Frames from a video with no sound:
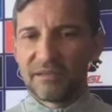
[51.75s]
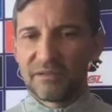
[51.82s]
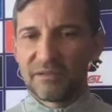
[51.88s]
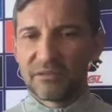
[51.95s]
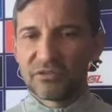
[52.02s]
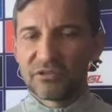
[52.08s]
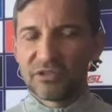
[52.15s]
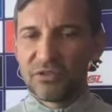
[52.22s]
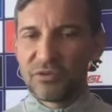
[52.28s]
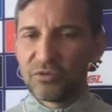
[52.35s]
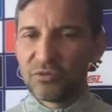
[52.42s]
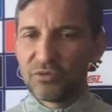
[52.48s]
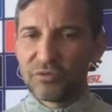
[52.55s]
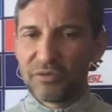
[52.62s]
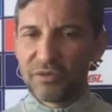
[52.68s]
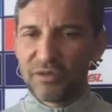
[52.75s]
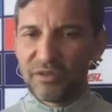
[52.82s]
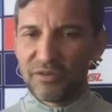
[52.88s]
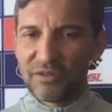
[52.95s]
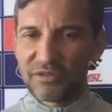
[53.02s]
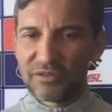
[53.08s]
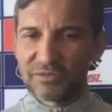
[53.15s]
continue
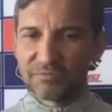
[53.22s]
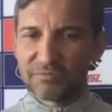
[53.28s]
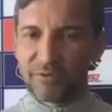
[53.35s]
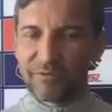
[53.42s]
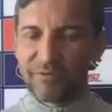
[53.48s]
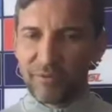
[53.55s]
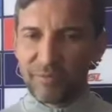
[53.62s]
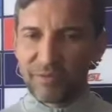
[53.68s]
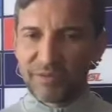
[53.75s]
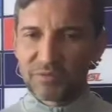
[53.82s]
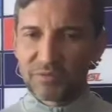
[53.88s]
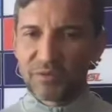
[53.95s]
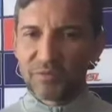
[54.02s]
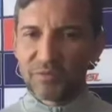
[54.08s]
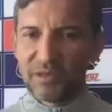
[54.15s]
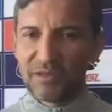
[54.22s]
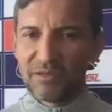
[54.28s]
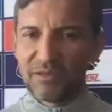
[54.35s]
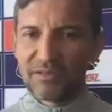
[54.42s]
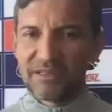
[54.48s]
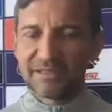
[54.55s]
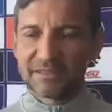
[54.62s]
on this performance what we
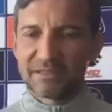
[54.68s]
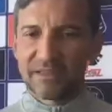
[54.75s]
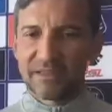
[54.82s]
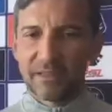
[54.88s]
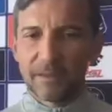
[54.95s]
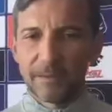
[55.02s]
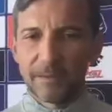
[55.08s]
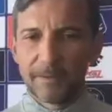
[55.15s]
did yesterday